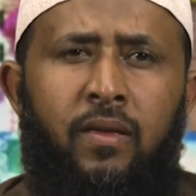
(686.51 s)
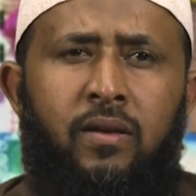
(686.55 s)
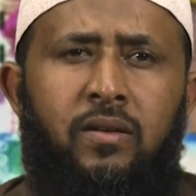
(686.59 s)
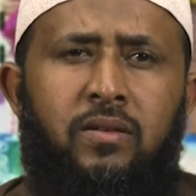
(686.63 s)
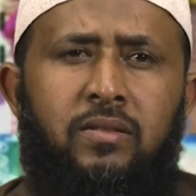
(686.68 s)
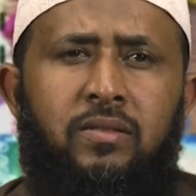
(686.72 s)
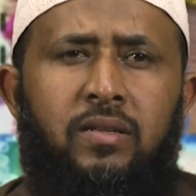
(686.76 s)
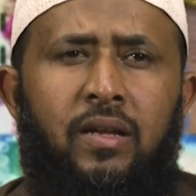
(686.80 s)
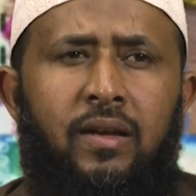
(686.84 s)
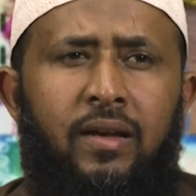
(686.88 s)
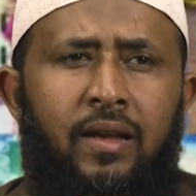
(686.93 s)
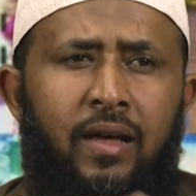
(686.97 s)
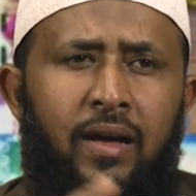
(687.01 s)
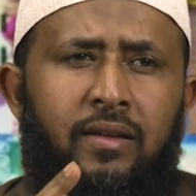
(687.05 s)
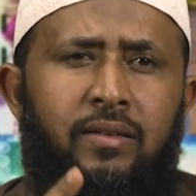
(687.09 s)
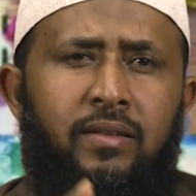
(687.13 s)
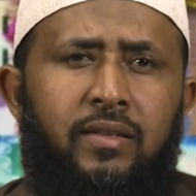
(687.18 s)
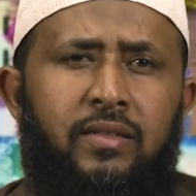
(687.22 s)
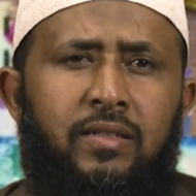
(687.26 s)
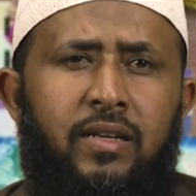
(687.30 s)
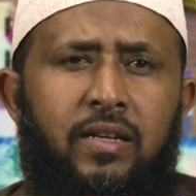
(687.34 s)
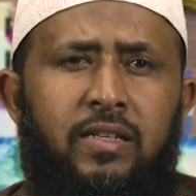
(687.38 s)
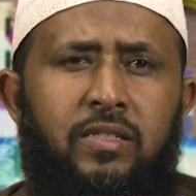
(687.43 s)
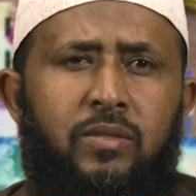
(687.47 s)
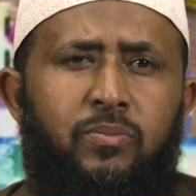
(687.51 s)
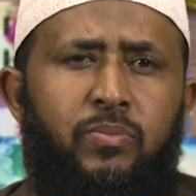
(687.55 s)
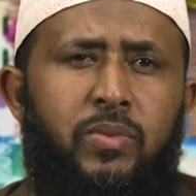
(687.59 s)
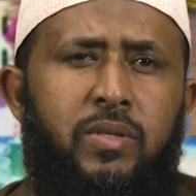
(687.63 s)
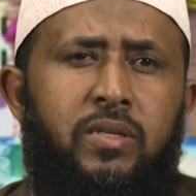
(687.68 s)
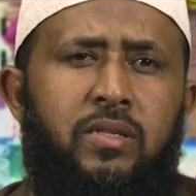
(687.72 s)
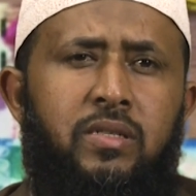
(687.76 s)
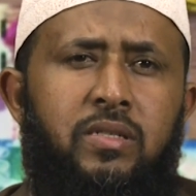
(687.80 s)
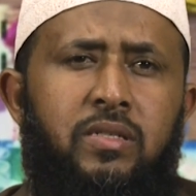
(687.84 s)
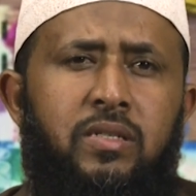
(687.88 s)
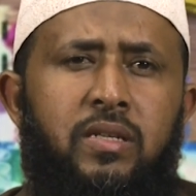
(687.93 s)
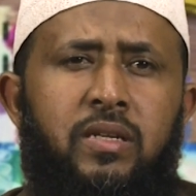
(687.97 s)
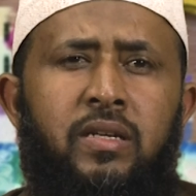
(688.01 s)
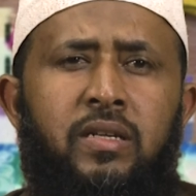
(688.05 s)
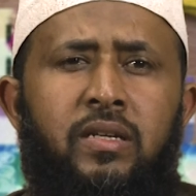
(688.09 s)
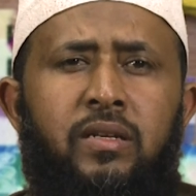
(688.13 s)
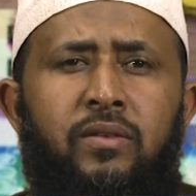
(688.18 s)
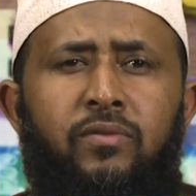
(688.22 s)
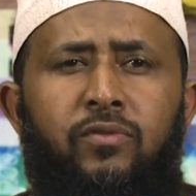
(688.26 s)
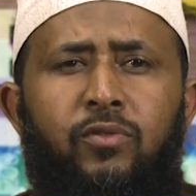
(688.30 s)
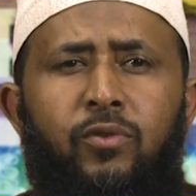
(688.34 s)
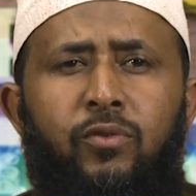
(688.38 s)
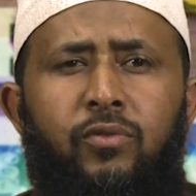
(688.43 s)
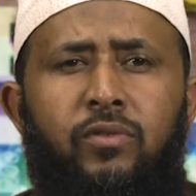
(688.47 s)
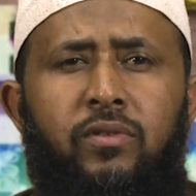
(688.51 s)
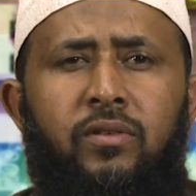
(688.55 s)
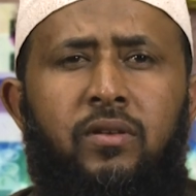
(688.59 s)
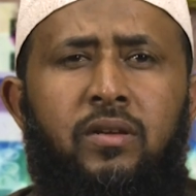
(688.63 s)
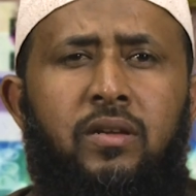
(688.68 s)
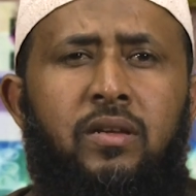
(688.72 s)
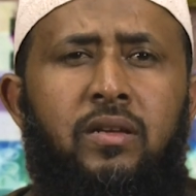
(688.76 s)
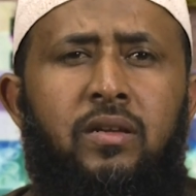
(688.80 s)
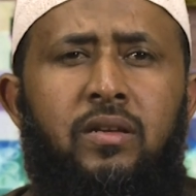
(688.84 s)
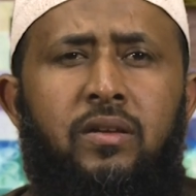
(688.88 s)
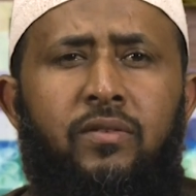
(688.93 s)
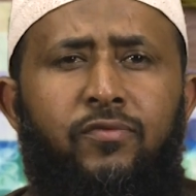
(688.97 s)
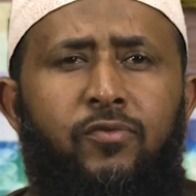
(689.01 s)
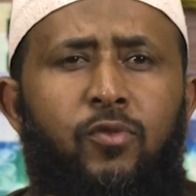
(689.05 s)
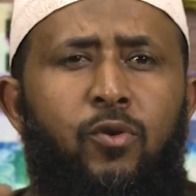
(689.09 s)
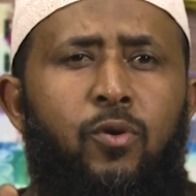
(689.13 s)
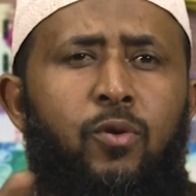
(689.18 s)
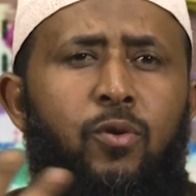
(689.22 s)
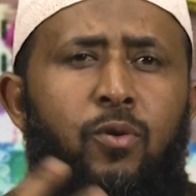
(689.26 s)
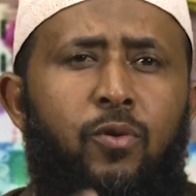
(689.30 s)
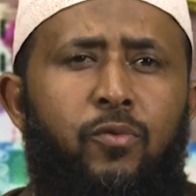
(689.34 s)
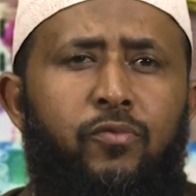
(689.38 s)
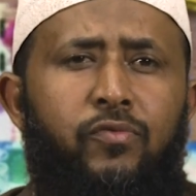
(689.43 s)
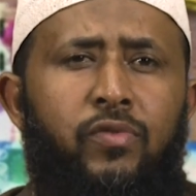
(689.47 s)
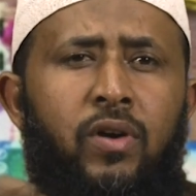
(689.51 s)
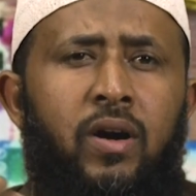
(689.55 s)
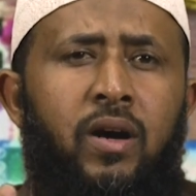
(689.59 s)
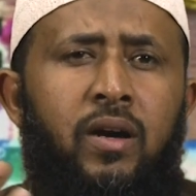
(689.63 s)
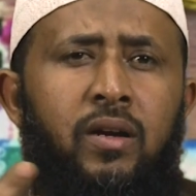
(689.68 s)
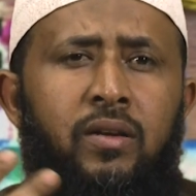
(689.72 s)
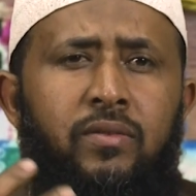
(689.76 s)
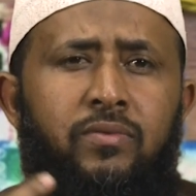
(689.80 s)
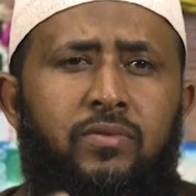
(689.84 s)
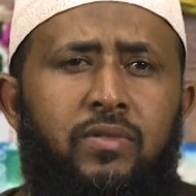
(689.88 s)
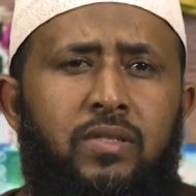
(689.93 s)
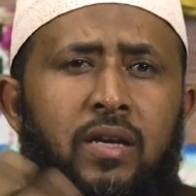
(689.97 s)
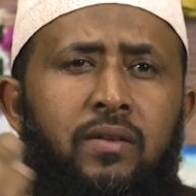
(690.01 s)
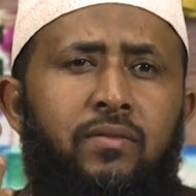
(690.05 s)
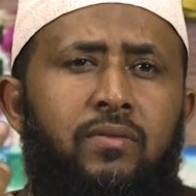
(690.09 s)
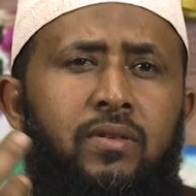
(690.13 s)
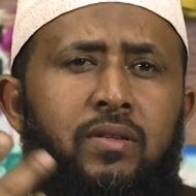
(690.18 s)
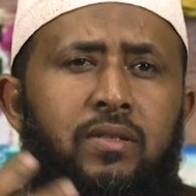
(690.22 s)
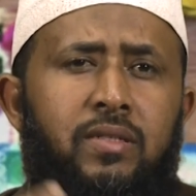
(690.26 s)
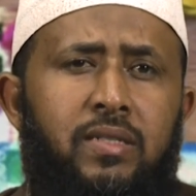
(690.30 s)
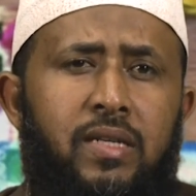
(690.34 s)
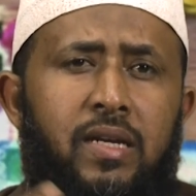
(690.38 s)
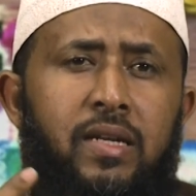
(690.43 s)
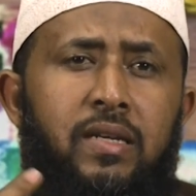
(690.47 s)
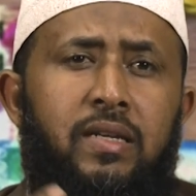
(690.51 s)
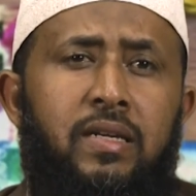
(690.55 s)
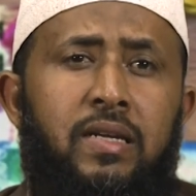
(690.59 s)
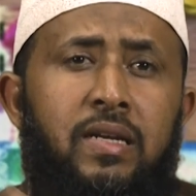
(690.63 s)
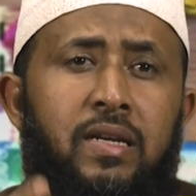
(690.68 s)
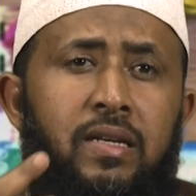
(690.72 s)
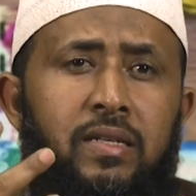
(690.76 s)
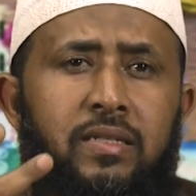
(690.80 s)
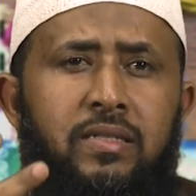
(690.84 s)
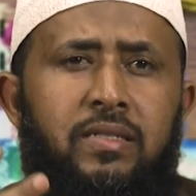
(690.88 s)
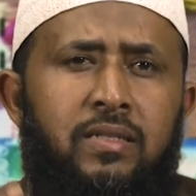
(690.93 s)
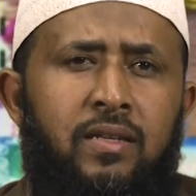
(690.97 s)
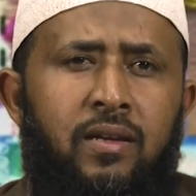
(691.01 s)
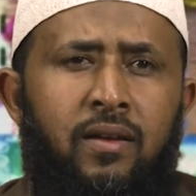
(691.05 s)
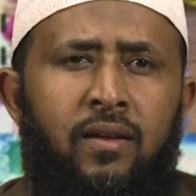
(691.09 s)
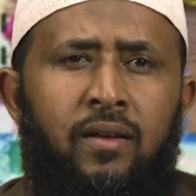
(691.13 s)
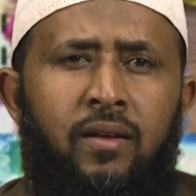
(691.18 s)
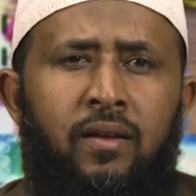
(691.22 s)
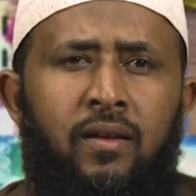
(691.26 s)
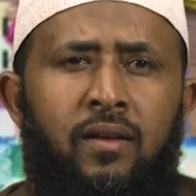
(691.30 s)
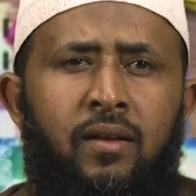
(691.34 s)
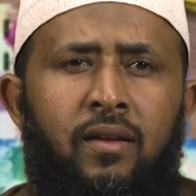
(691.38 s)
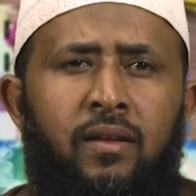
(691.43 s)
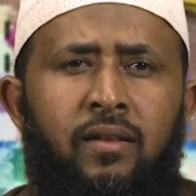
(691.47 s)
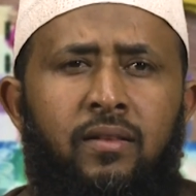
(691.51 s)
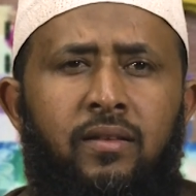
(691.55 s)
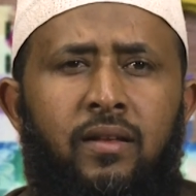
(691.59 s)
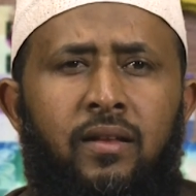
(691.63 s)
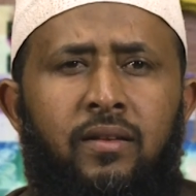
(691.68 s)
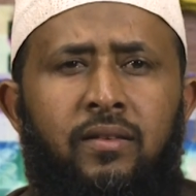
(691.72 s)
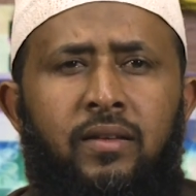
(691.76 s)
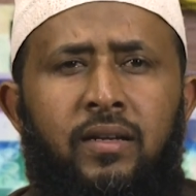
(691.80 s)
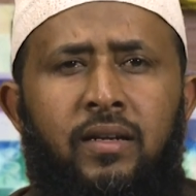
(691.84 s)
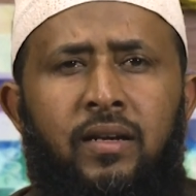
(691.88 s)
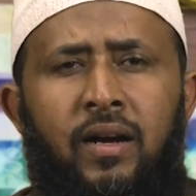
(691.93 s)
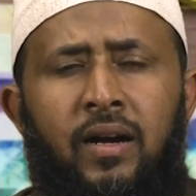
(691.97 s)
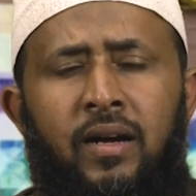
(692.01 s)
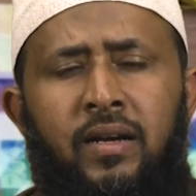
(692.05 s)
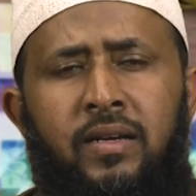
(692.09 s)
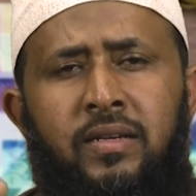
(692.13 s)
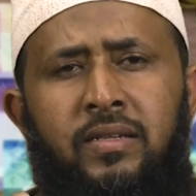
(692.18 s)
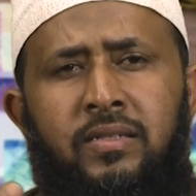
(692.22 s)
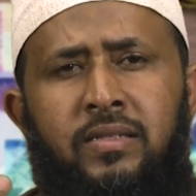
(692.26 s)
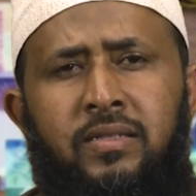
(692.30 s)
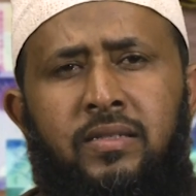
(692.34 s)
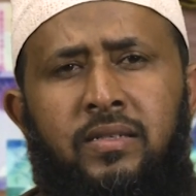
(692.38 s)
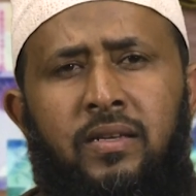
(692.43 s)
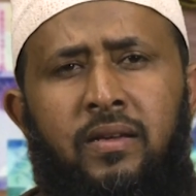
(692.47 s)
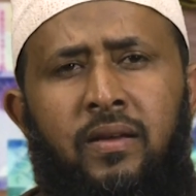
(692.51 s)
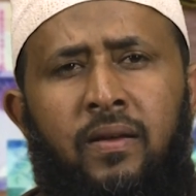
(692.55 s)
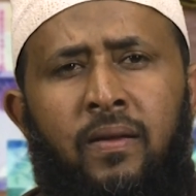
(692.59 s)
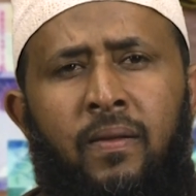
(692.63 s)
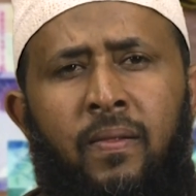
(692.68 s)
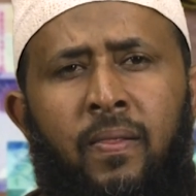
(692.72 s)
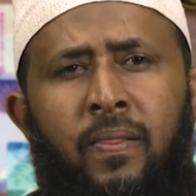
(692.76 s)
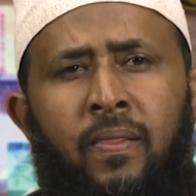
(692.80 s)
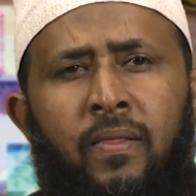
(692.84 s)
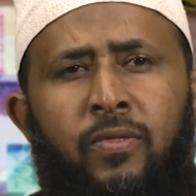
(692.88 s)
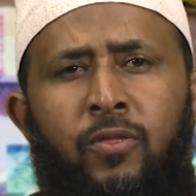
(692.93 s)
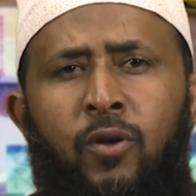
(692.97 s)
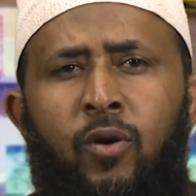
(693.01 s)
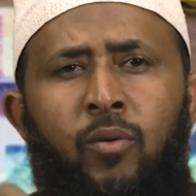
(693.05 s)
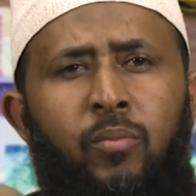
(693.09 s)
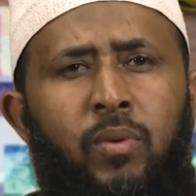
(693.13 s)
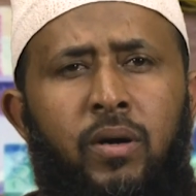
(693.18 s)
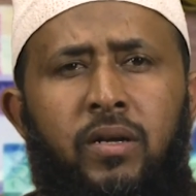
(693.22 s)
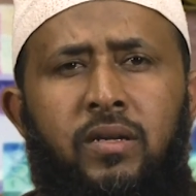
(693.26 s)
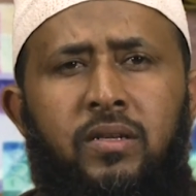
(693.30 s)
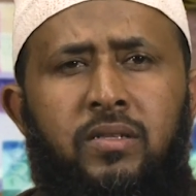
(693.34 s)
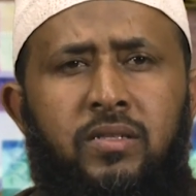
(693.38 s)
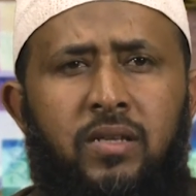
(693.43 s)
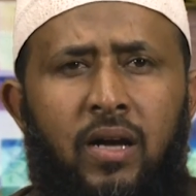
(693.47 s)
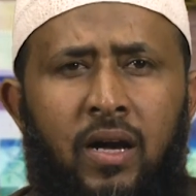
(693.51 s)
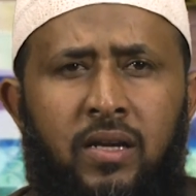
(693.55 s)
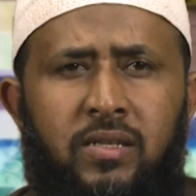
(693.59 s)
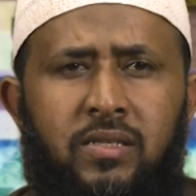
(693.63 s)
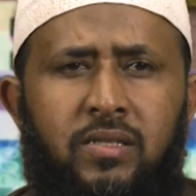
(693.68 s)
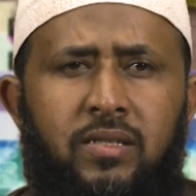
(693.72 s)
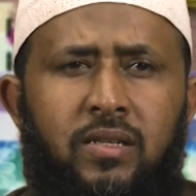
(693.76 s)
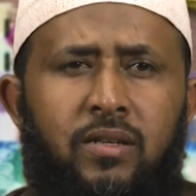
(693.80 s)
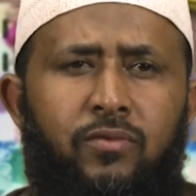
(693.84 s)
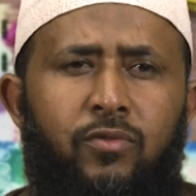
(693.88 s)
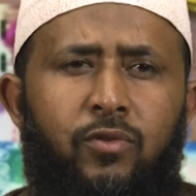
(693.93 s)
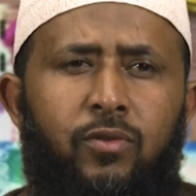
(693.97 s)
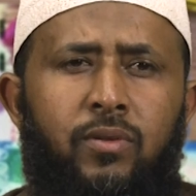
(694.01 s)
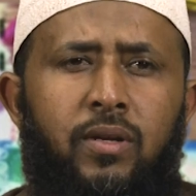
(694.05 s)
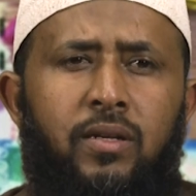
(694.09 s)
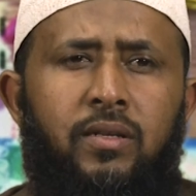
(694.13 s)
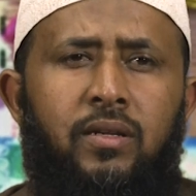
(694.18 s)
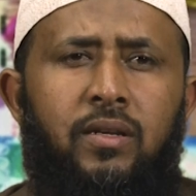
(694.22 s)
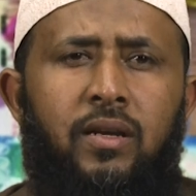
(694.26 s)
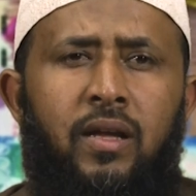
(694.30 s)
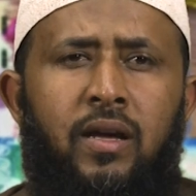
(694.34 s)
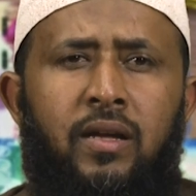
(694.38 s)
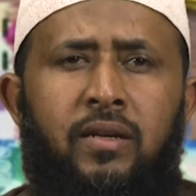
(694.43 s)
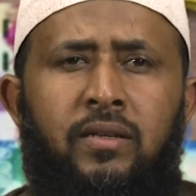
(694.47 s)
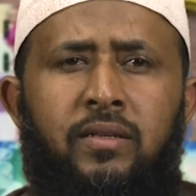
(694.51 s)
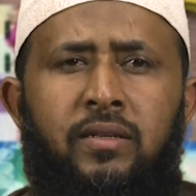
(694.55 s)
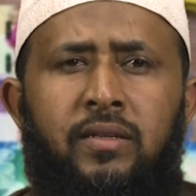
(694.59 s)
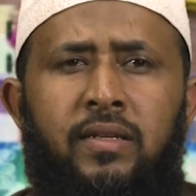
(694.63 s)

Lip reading: The land that has been staying for 3, 4, 5, 7, 10 years, that the guys, nobody's asking for that land.